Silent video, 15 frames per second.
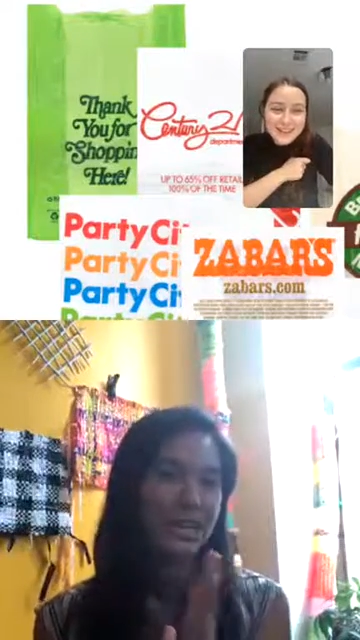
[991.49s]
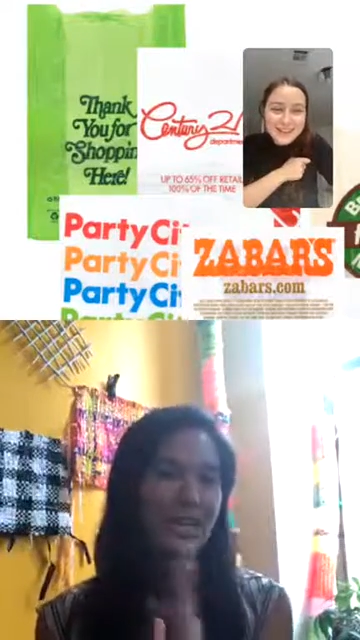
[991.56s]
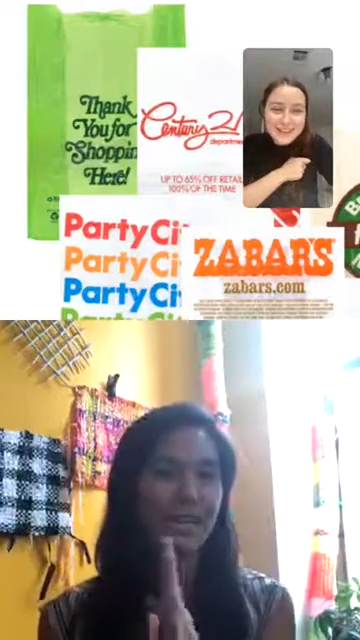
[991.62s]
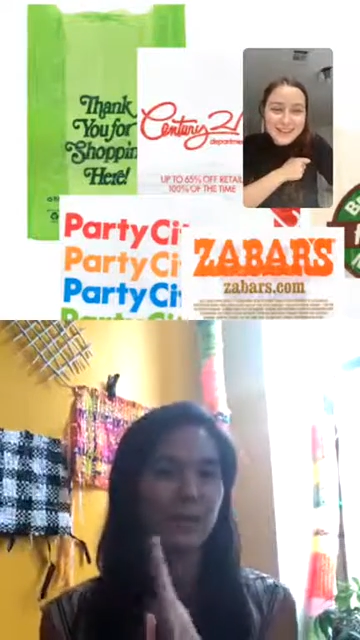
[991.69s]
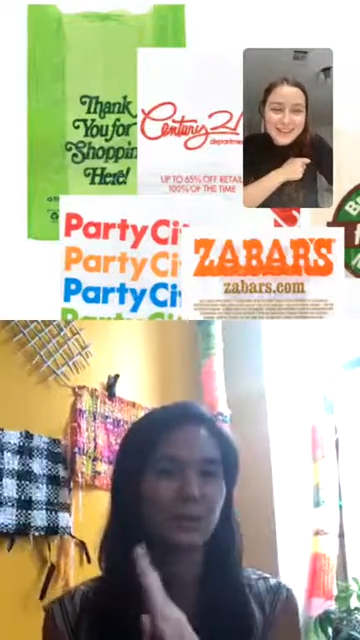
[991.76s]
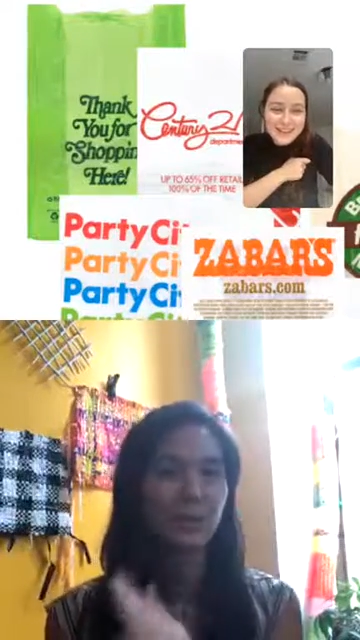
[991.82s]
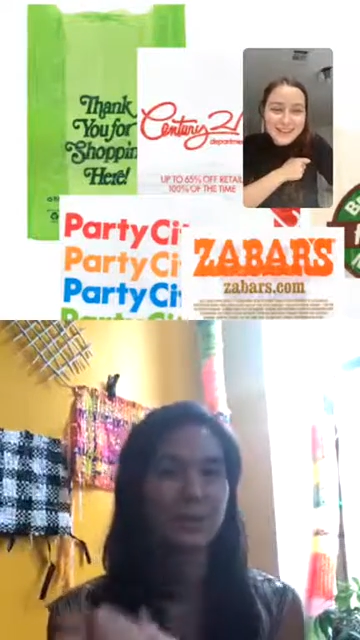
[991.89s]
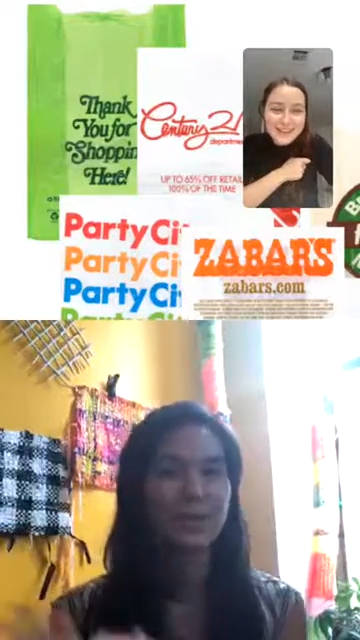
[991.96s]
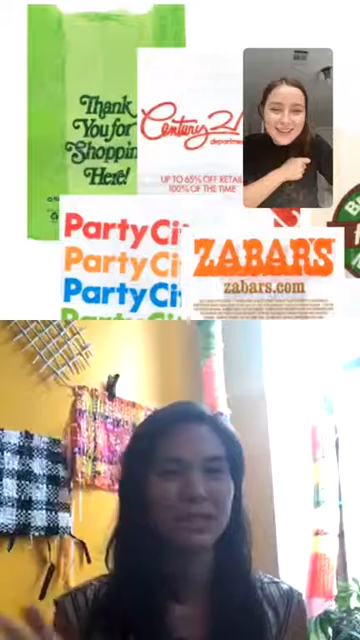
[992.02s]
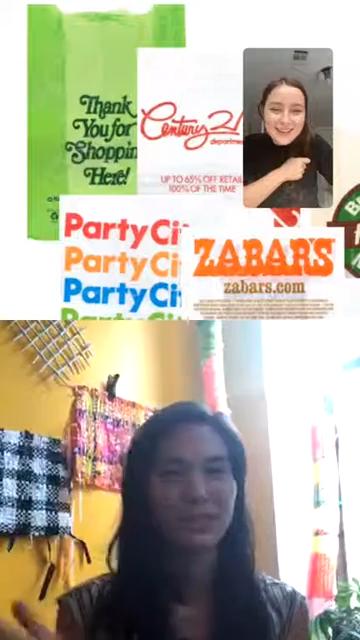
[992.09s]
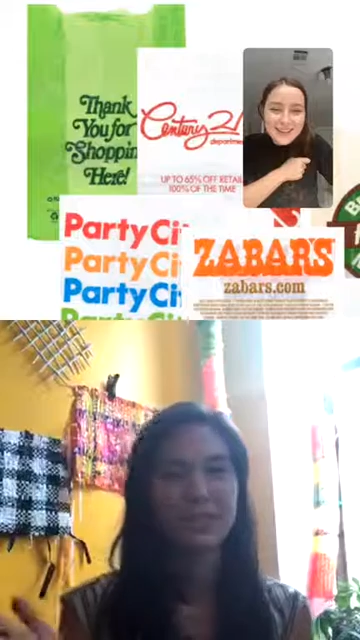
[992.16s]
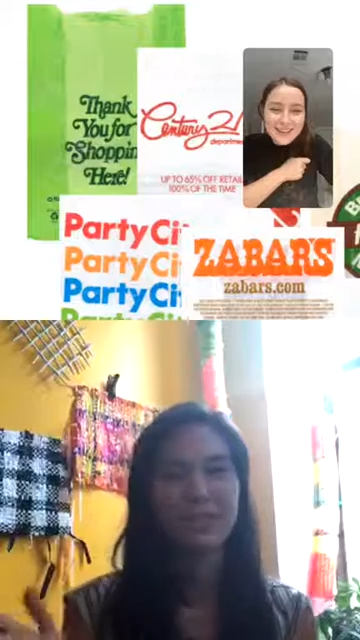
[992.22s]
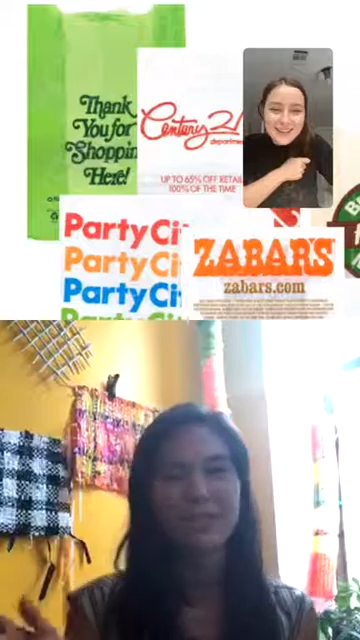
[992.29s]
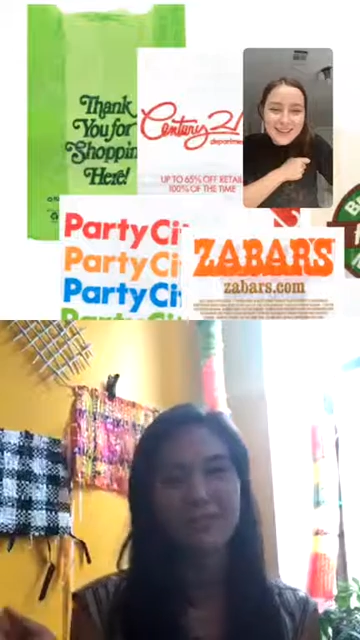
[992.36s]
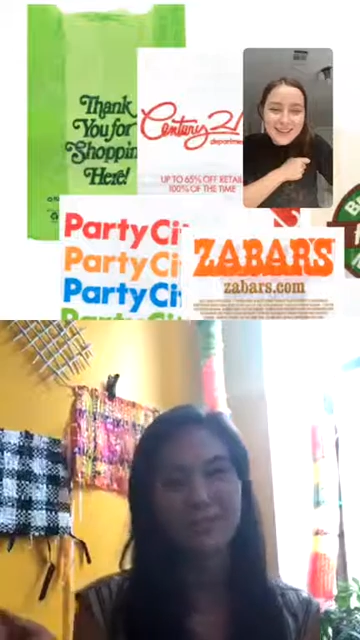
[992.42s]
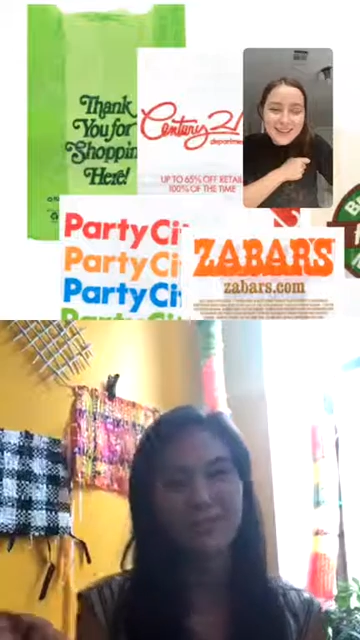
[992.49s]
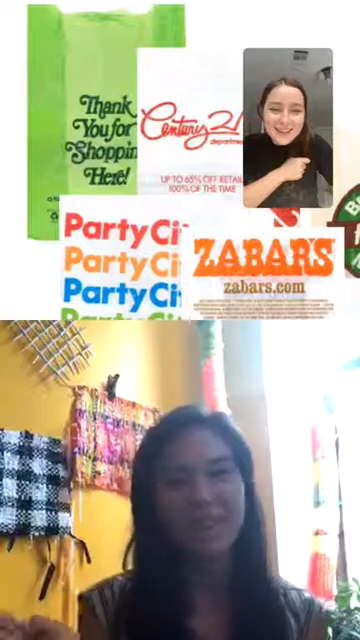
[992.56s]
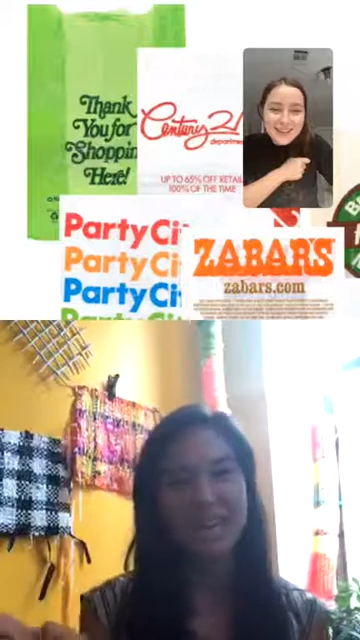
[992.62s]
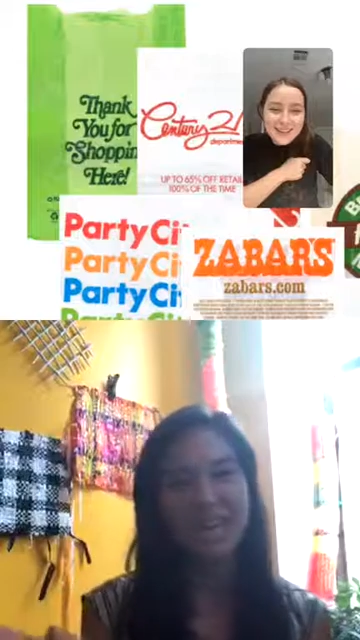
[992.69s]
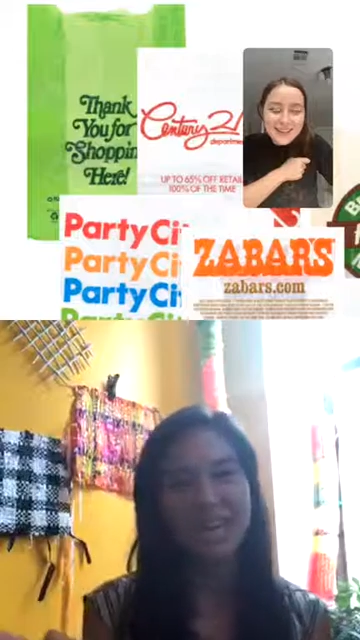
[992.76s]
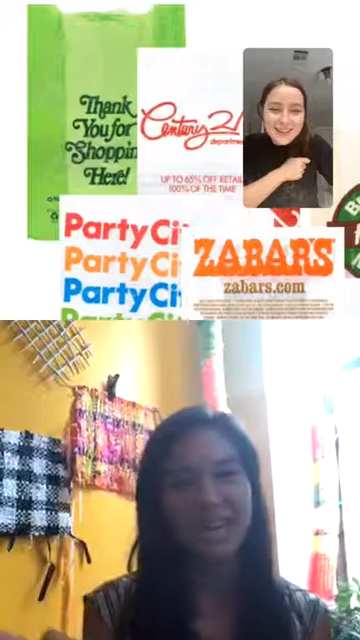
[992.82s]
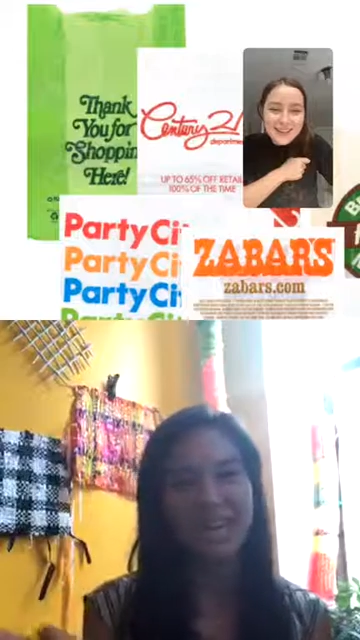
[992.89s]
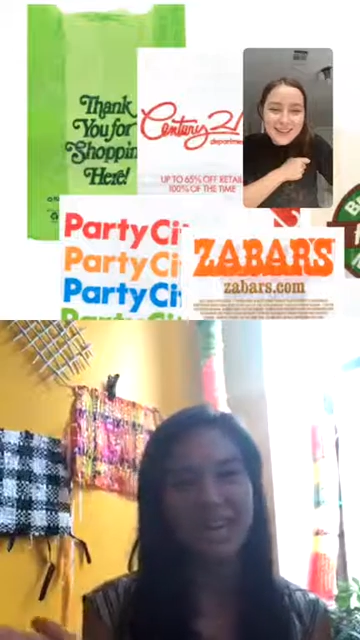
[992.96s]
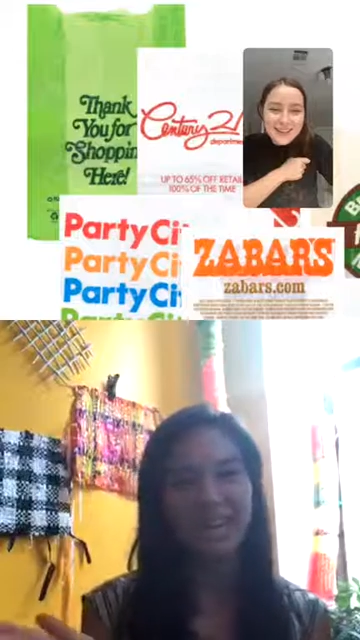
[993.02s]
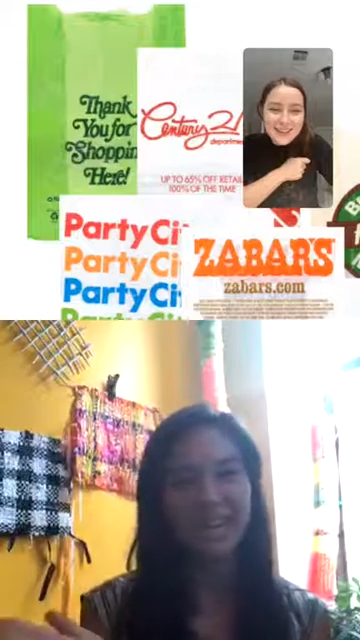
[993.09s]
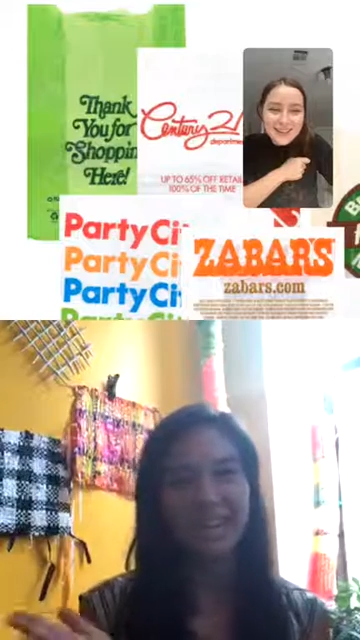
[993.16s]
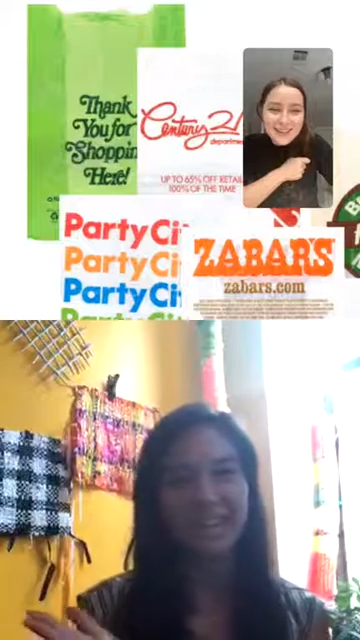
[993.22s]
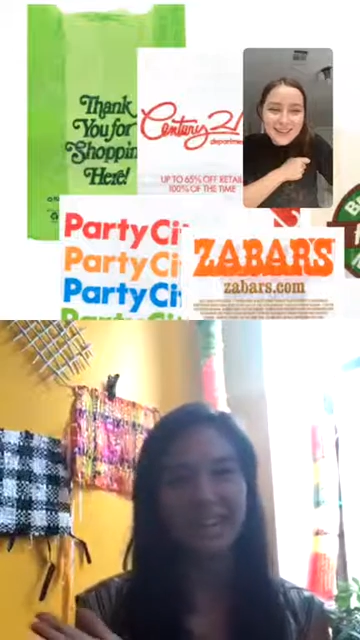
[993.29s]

this will be good for knitting,